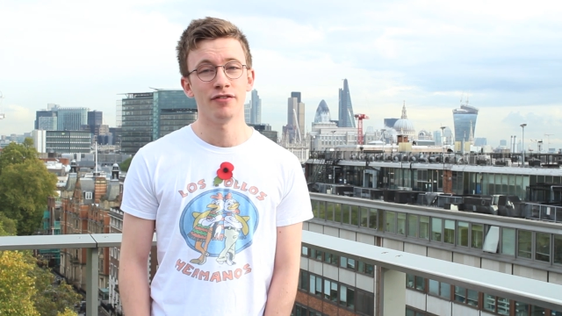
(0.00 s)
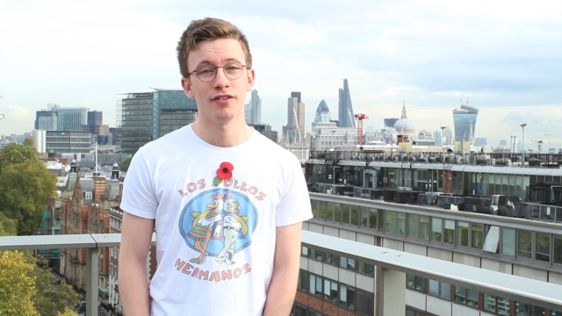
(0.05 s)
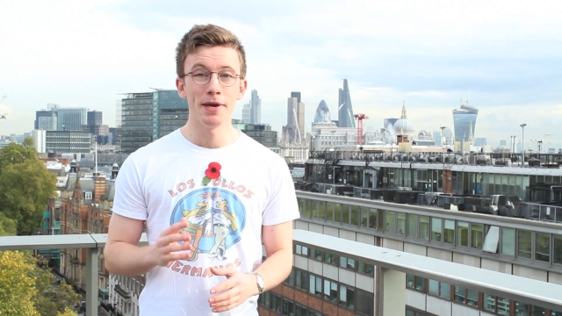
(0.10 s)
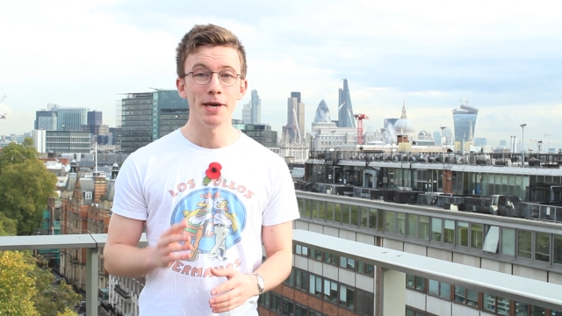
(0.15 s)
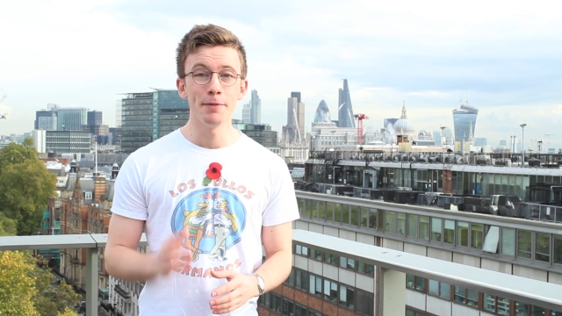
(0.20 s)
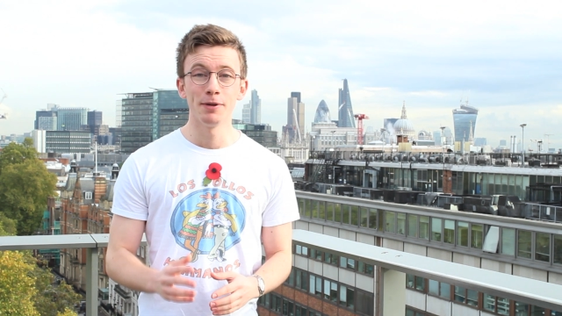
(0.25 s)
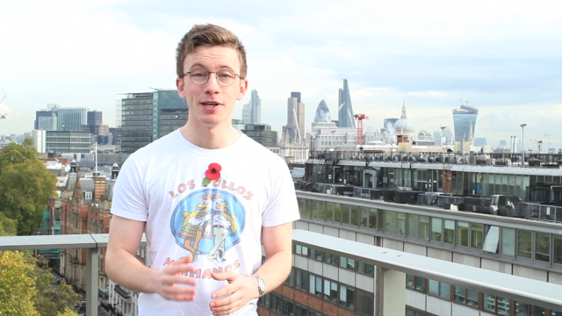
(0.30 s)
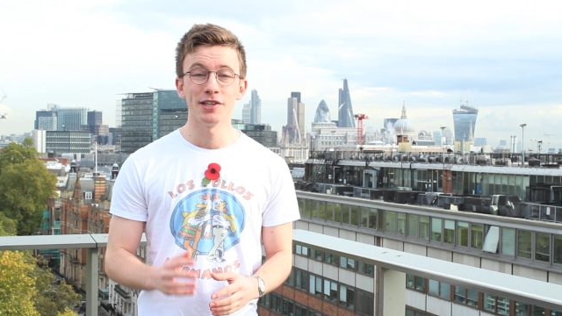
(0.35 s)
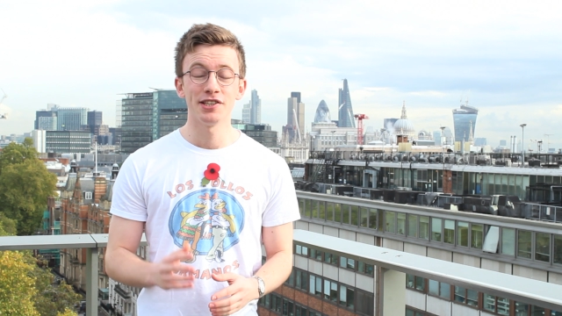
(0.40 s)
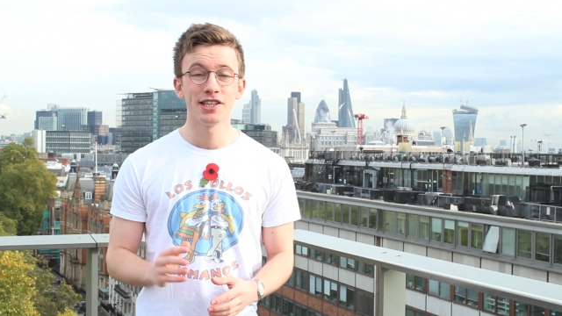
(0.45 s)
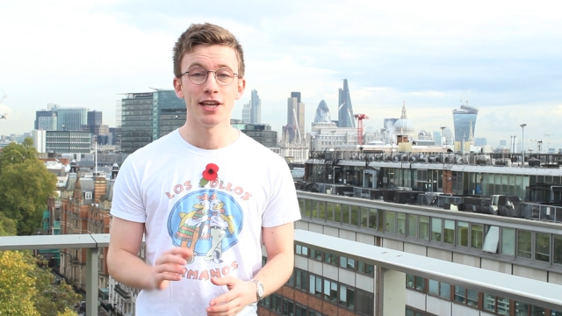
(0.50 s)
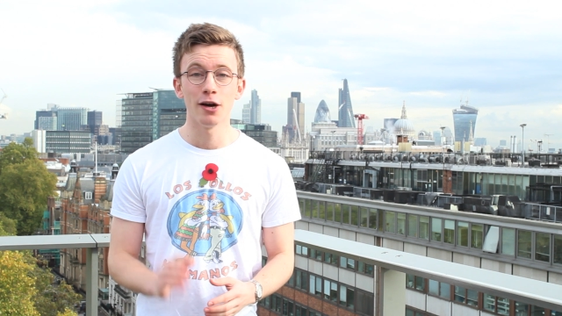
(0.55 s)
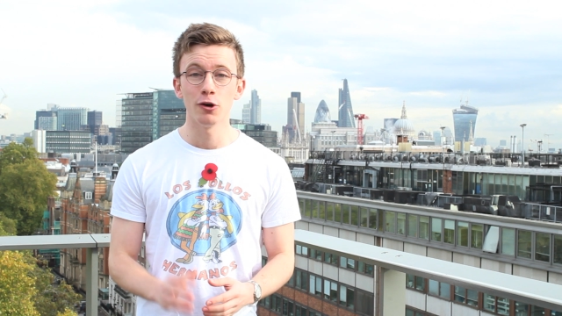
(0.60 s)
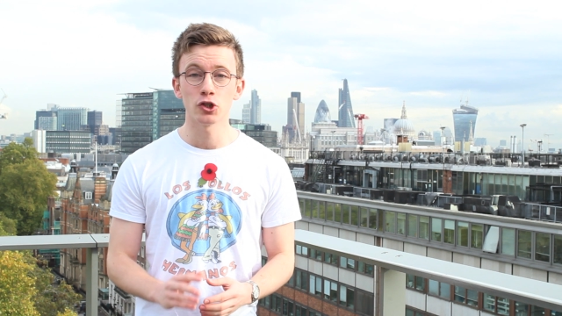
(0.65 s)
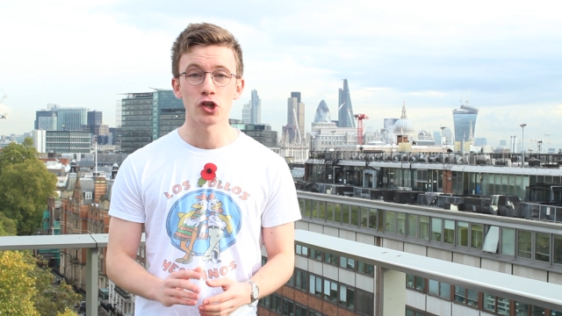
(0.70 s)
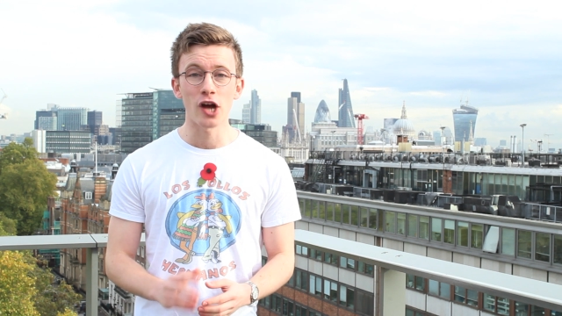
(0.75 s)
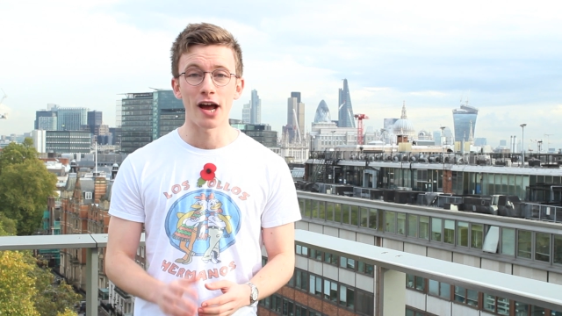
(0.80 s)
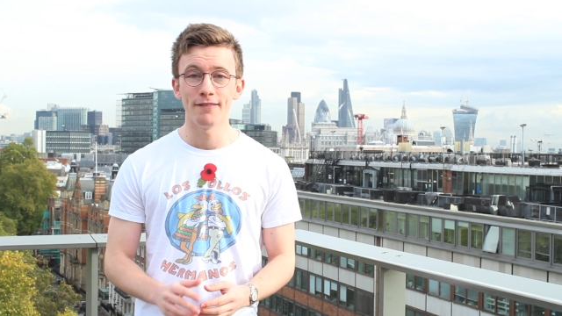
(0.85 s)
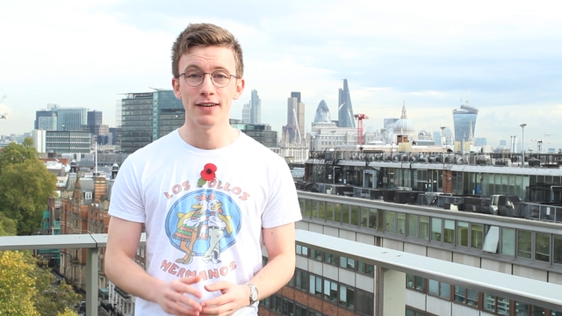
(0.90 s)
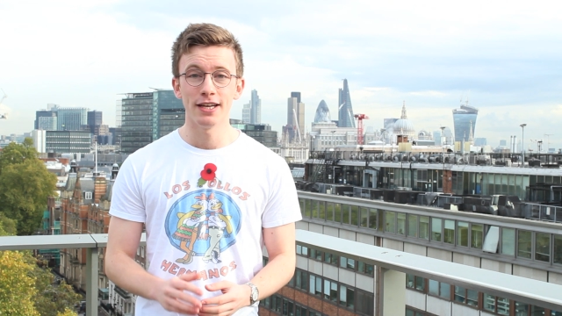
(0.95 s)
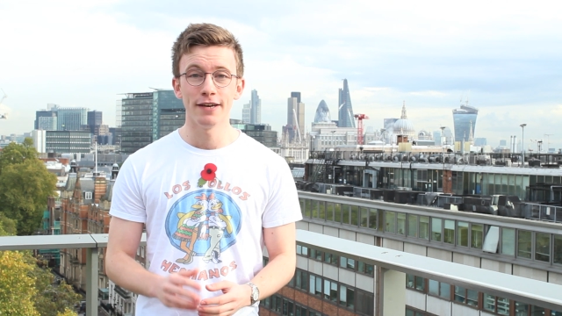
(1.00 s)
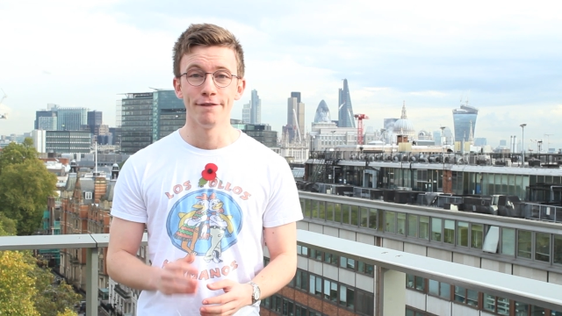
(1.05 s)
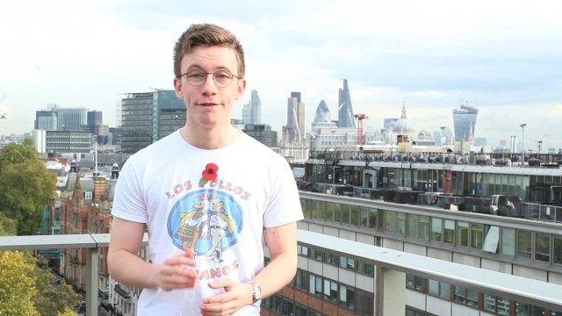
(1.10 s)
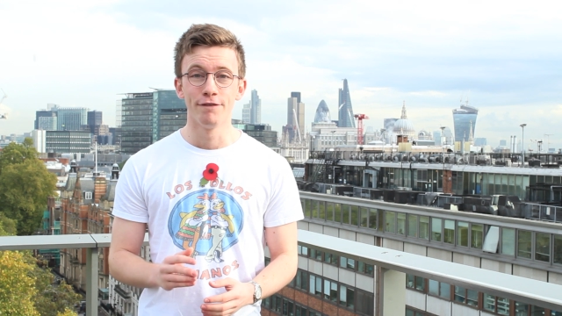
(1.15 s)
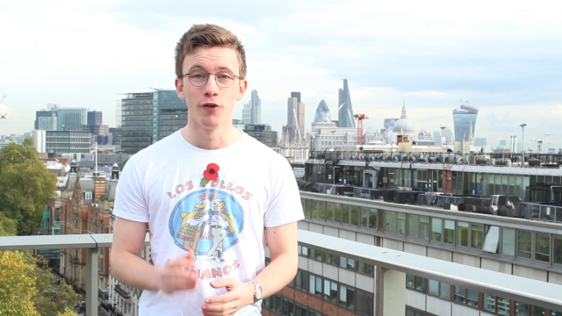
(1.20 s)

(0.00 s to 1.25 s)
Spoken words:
People are still travelling